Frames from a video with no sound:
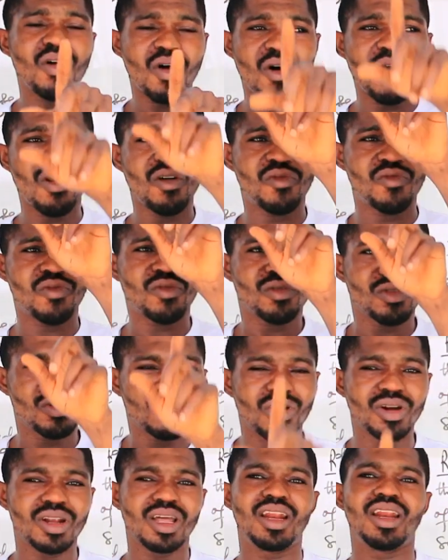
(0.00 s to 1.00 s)
of
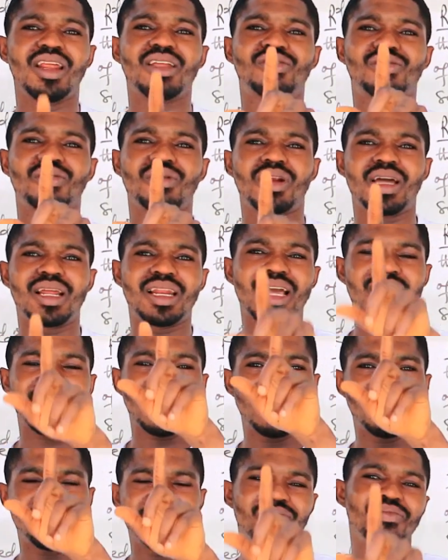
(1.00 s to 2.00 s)
non-electrolyte that
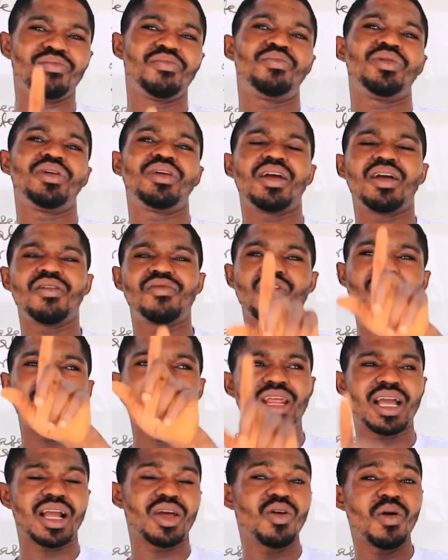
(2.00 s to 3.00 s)
can behave or
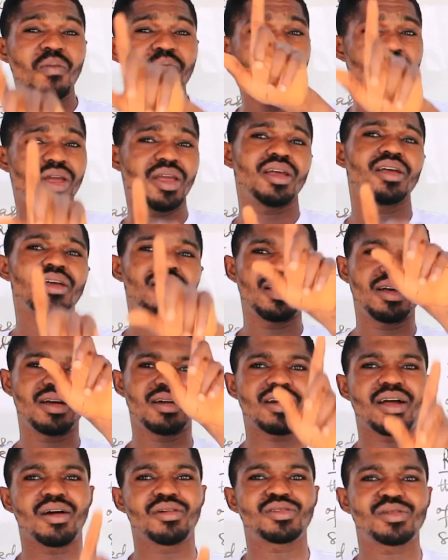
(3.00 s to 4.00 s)
that can obey
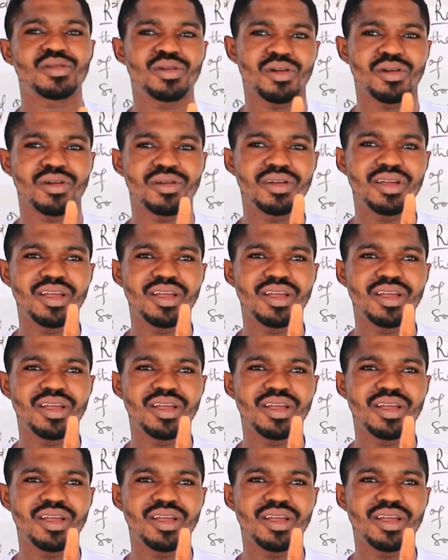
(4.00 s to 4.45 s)
Raoult law.